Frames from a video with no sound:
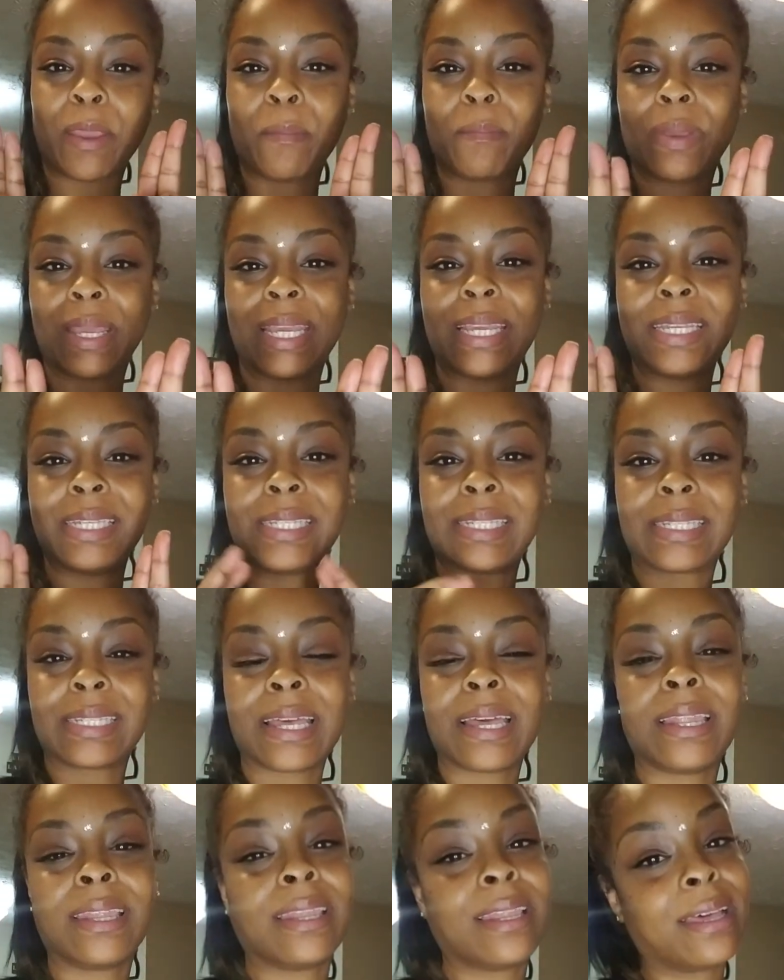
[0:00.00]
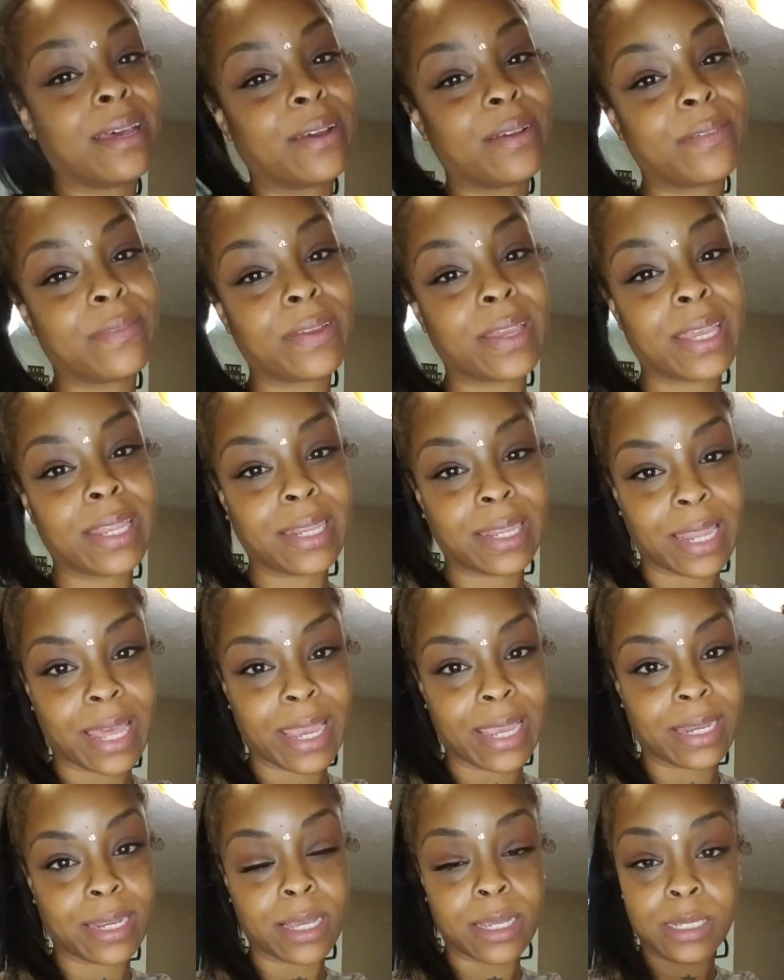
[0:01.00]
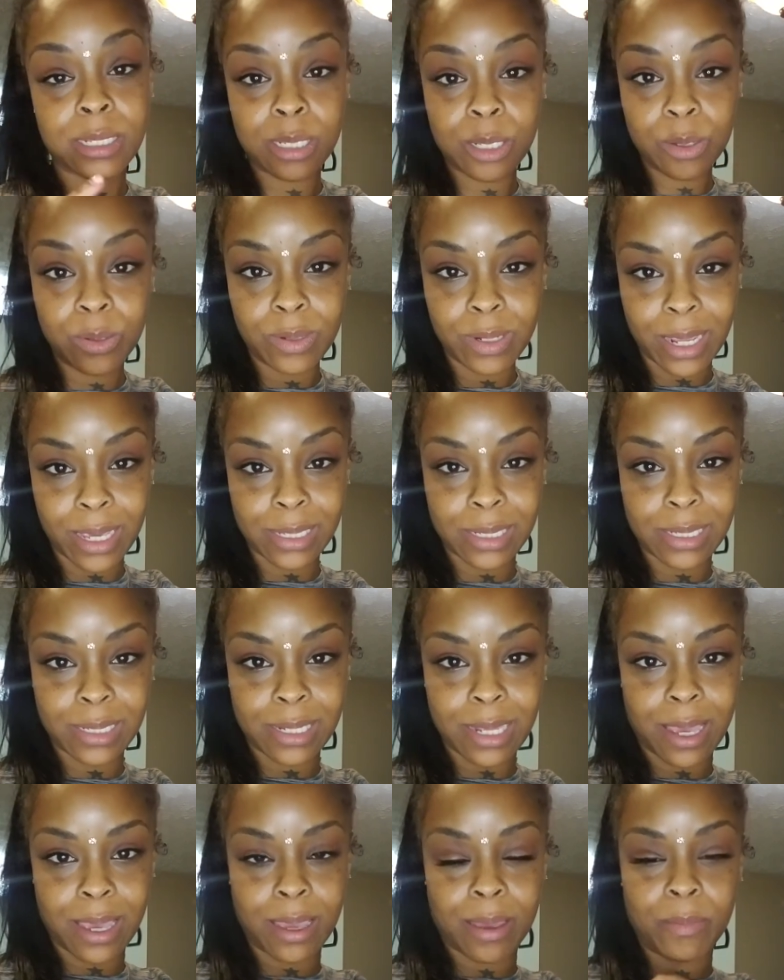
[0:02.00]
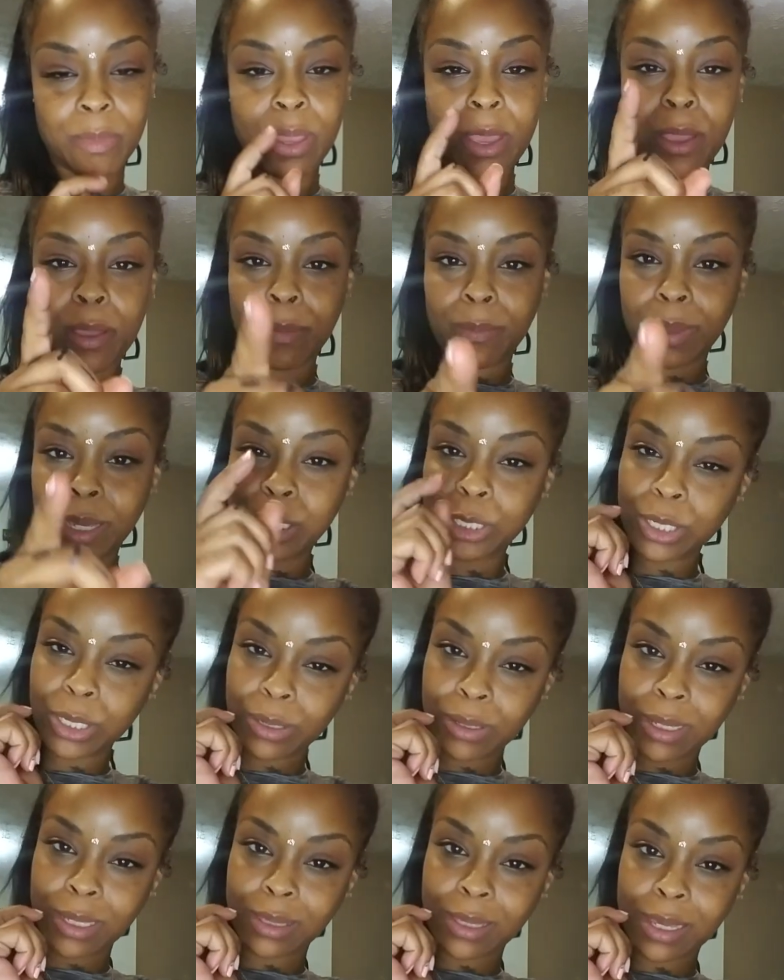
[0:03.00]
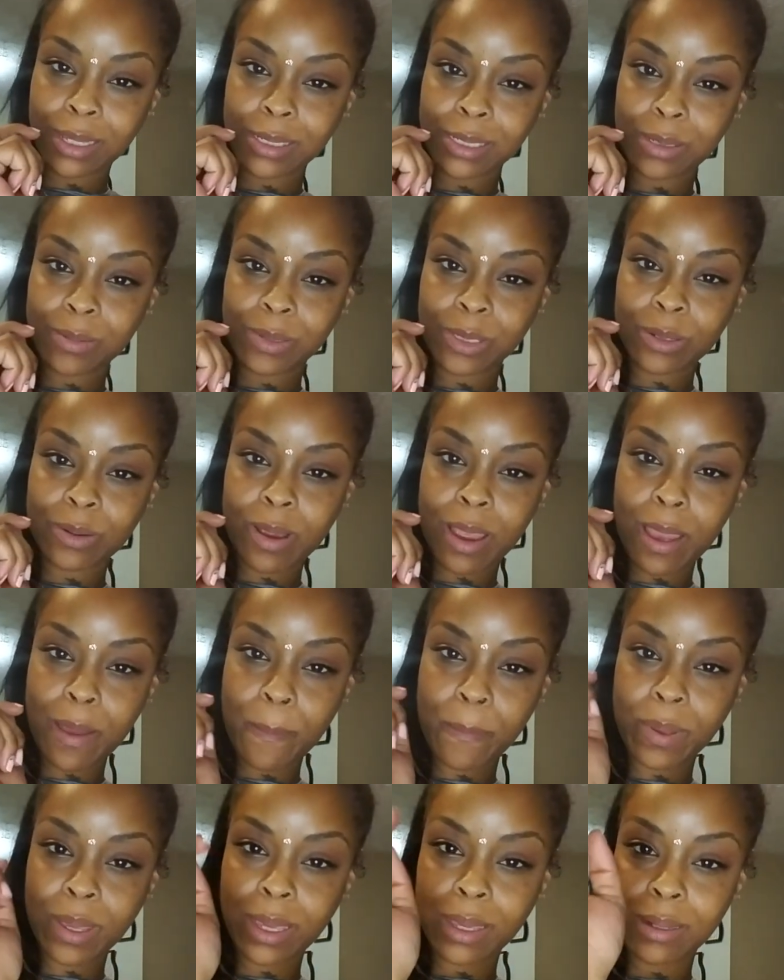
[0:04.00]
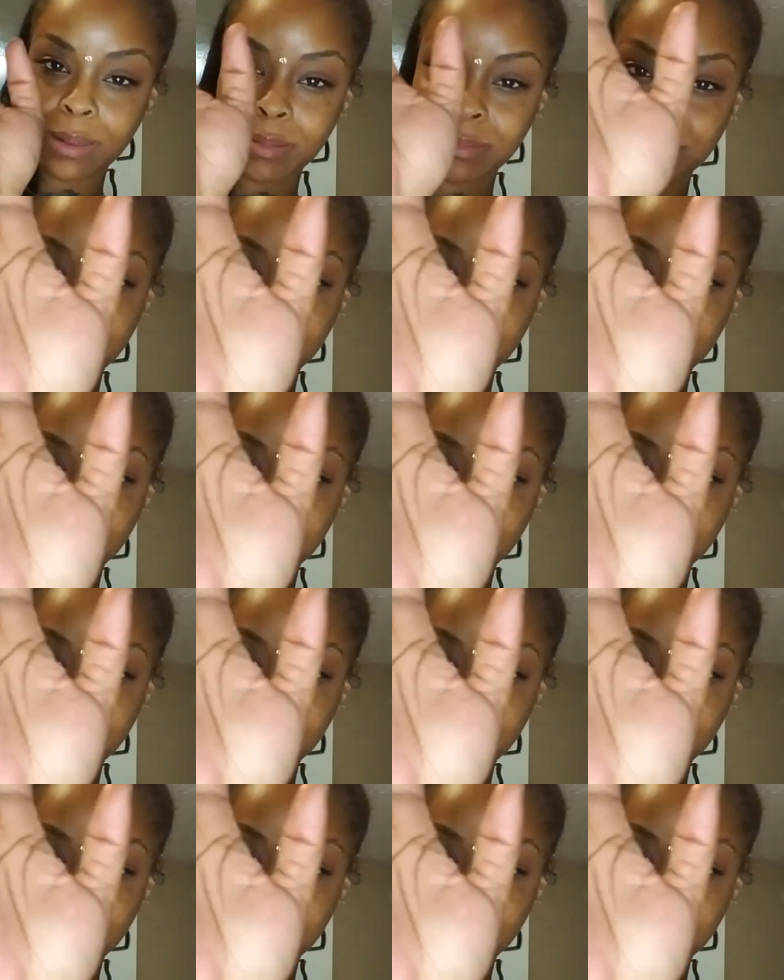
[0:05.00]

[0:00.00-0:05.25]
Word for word: Peace, love, and light. Until next time, make sure you hit that subscribe button.